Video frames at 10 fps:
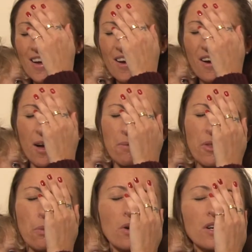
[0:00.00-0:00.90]
I'm in
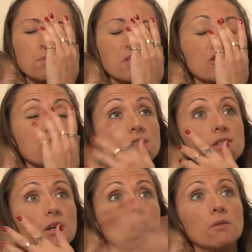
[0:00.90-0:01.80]
the worst position because
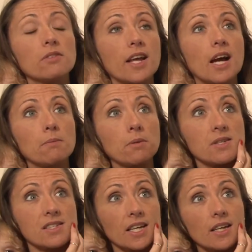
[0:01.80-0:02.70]
I can't stay out and be
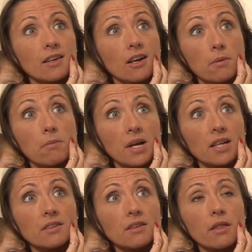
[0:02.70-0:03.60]
busy. I'm in
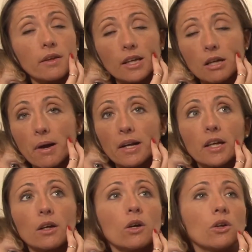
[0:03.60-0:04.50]
bed thinking about
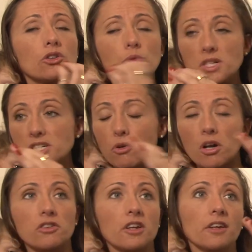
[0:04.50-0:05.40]
it 24
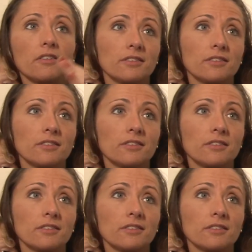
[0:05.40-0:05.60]
hours a day.